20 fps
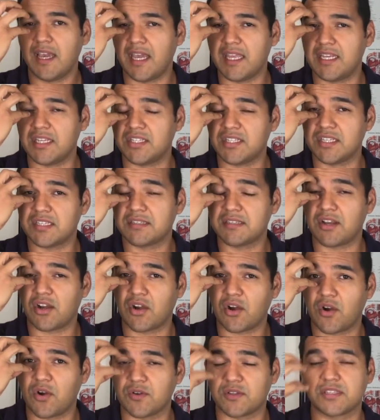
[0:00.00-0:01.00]
and it just
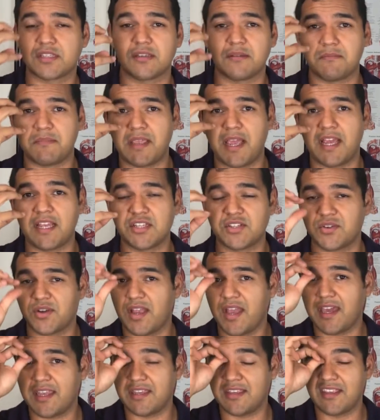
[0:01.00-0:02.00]
hurts behind
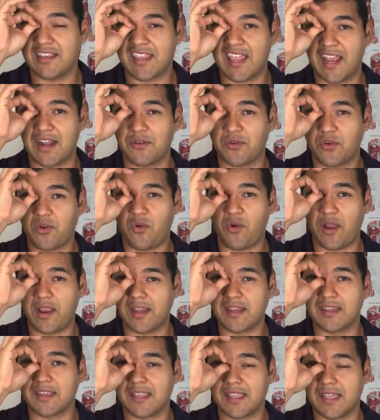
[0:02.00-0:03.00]
your head and you can't
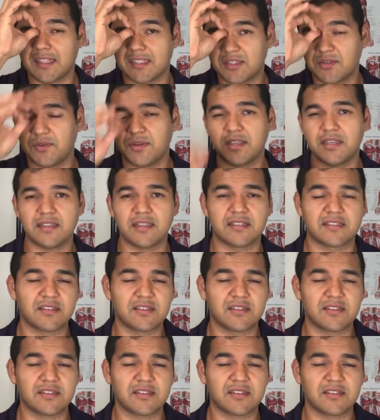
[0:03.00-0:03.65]
quite get to it.